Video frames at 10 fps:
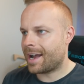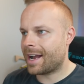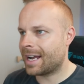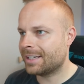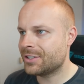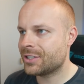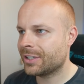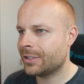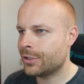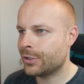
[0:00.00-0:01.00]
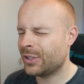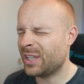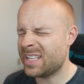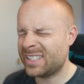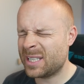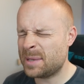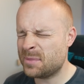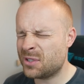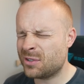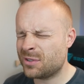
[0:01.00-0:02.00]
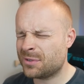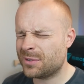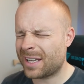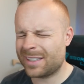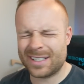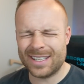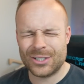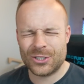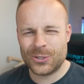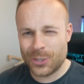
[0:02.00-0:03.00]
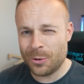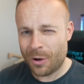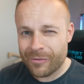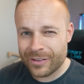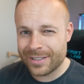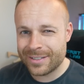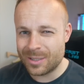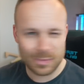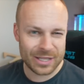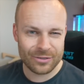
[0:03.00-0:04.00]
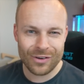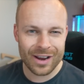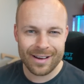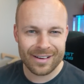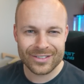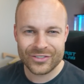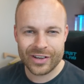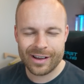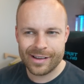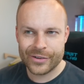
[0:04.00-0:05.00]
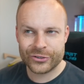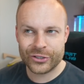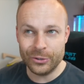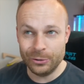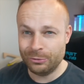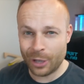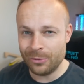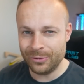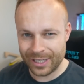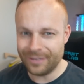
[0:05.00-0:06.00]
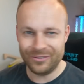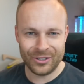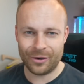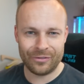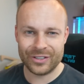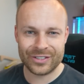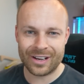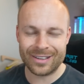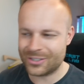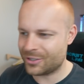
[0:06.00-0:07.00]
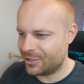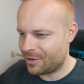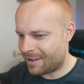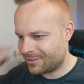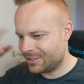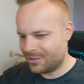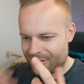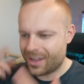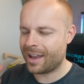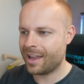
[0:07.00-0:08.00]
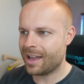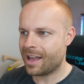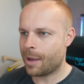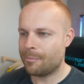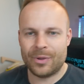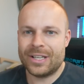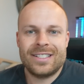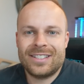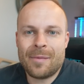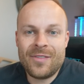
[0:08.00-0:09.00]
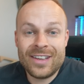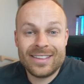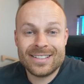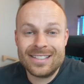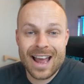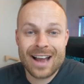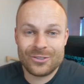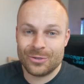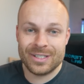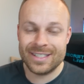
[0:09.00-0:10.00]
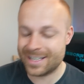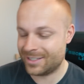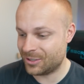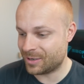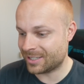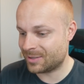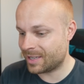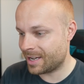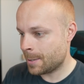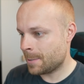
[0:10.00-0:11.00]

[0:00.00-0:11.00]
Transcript: and it seems like it's too obvious to be the right answer, so you don't give the obvious answer and you have to, you think, but it's something that's natural, isn't it, to us, that